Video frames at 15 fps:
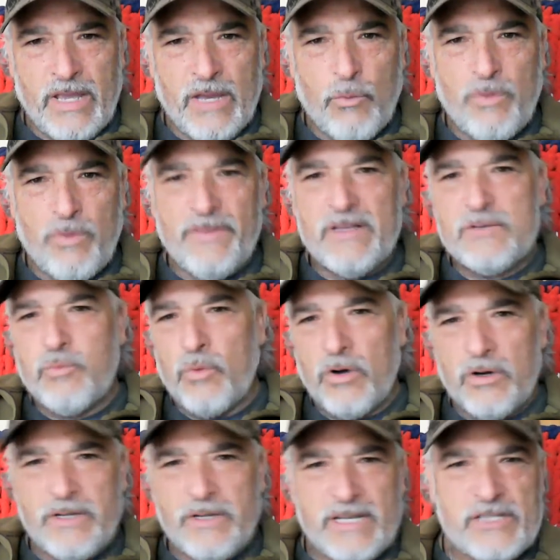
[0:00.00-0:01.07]
And when this
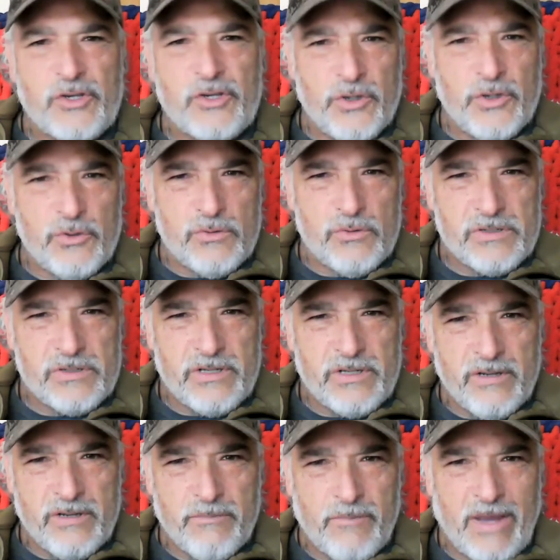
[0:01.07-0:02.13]
word gets used
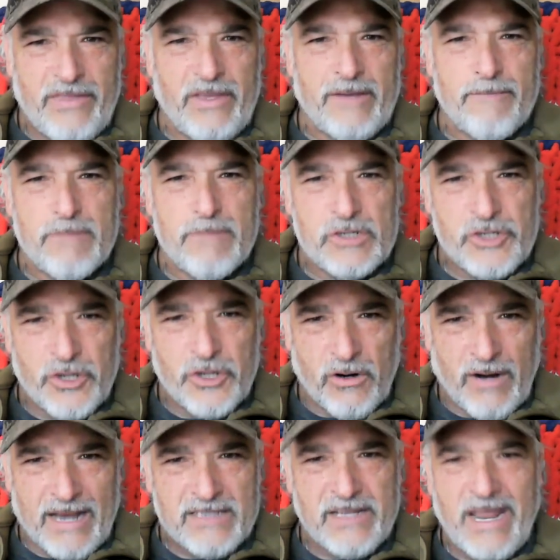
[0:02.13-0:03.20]
by the
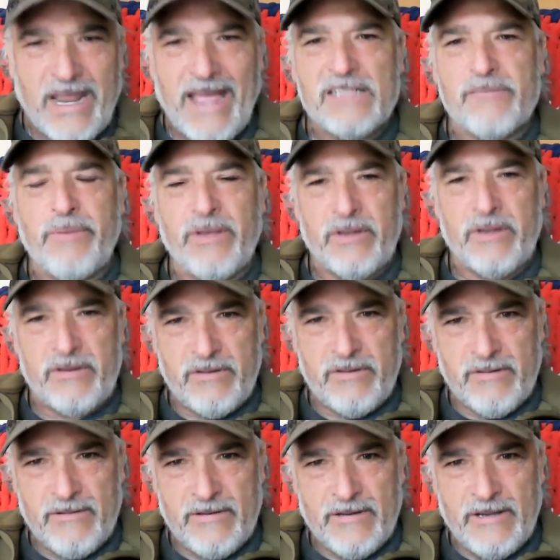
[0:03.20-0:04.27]
immature, as it has been,
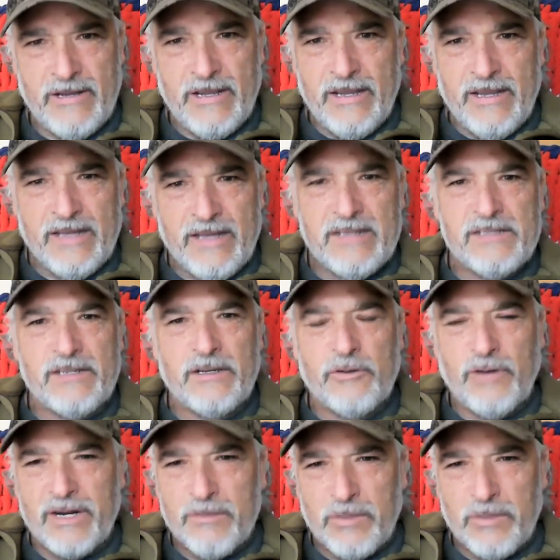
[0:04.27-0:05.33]
it is
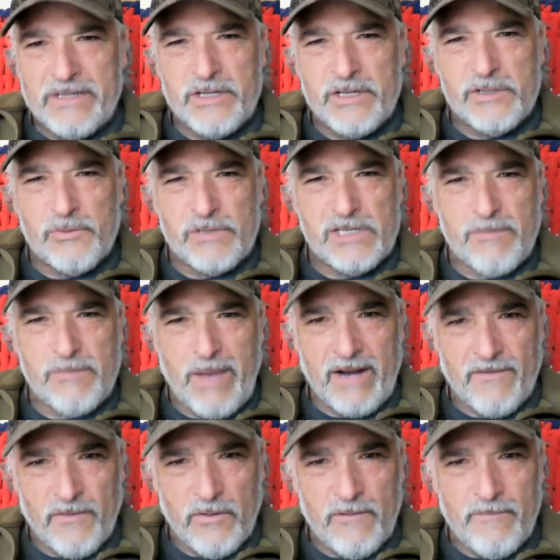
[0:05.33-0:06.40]
incredibly
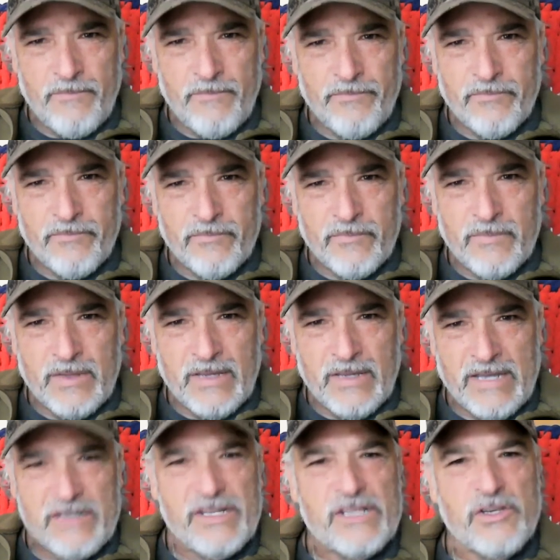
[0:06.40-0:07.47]
disrespectful
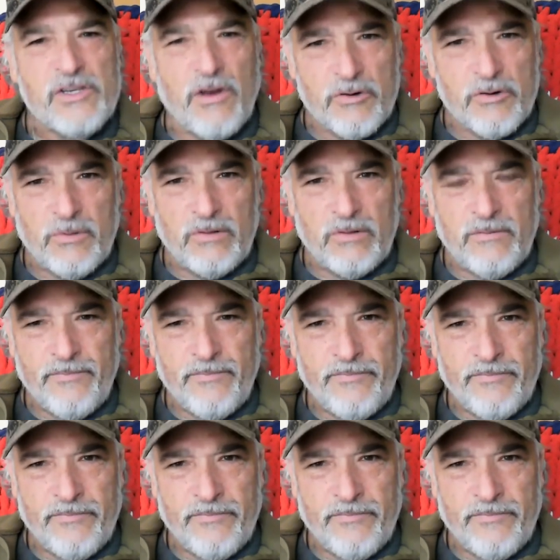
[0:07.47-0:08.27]
and dishonorable.